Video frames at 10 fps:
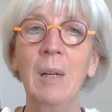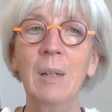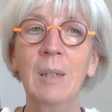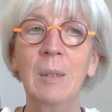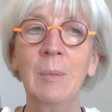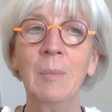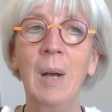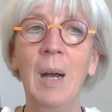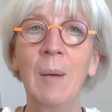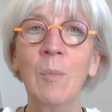
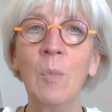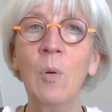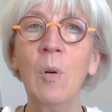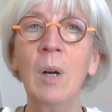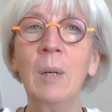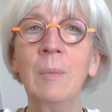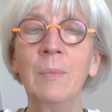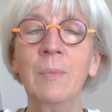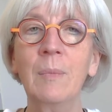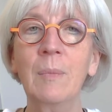are
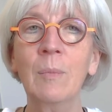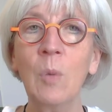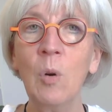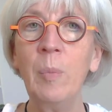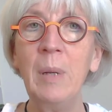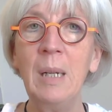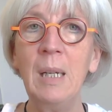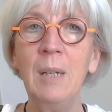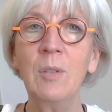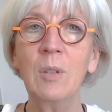more
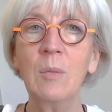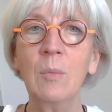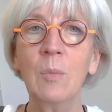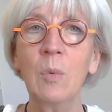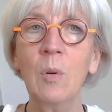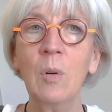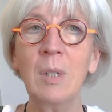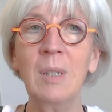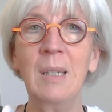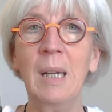beliefs, more
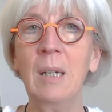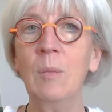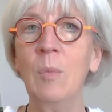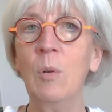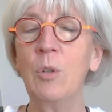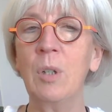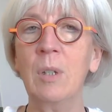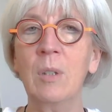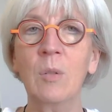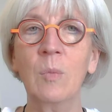stuck
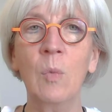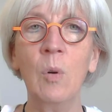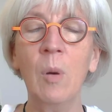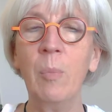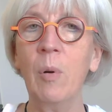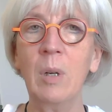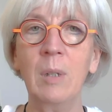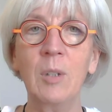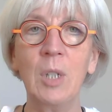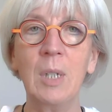emotions, more
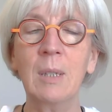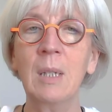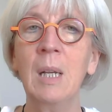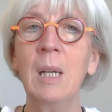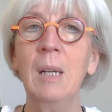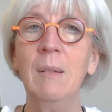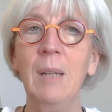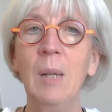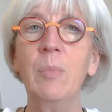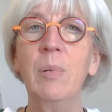blockages
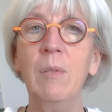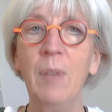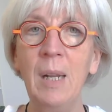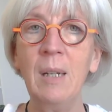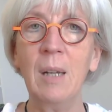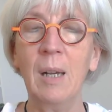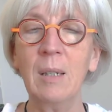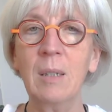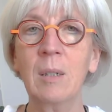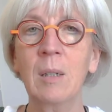that prevent
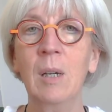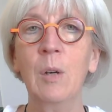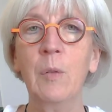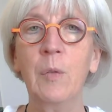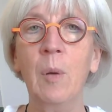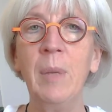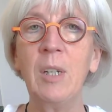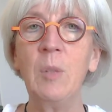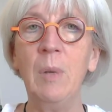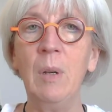us from
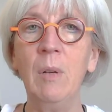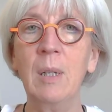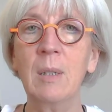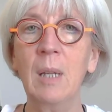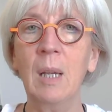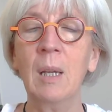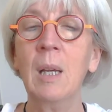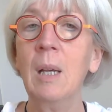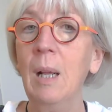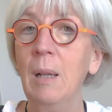experiencing,
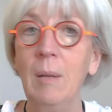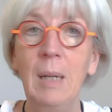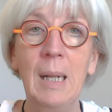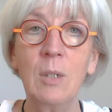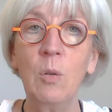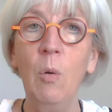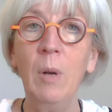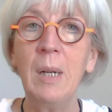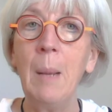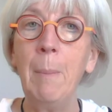let's call
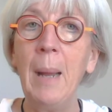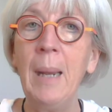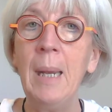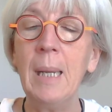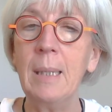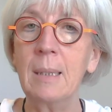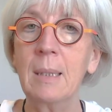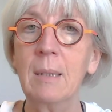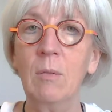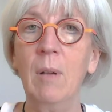it,
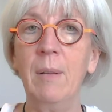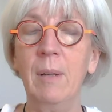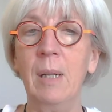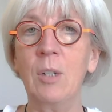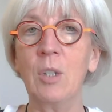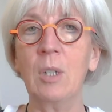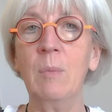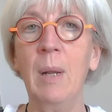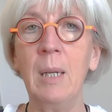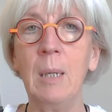abundance rather than just
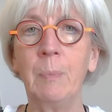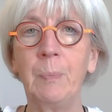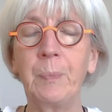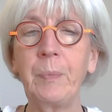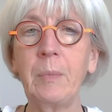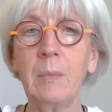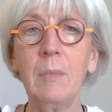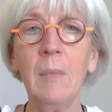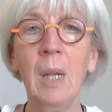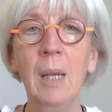money.
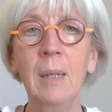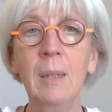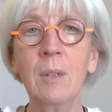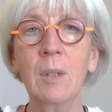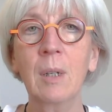And